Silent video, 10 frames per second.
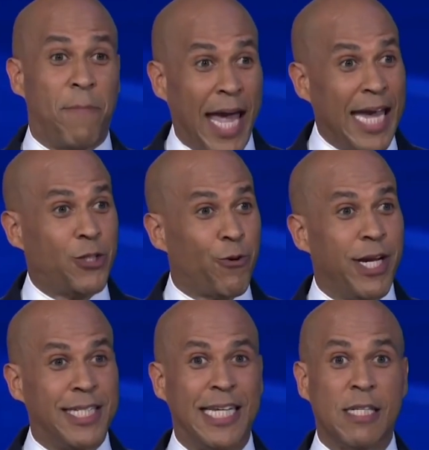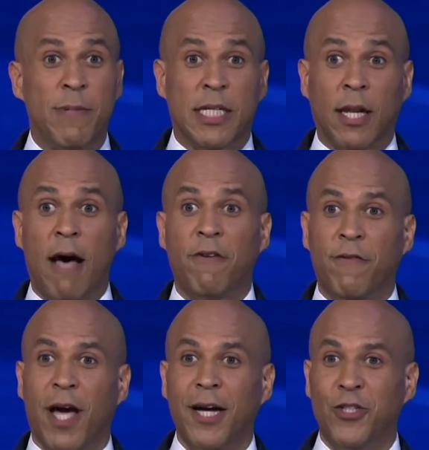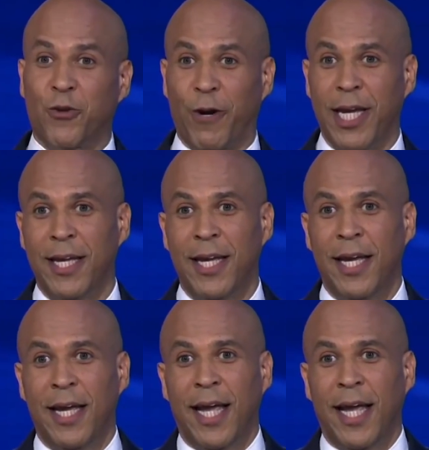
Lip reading: that patriotism is love of country.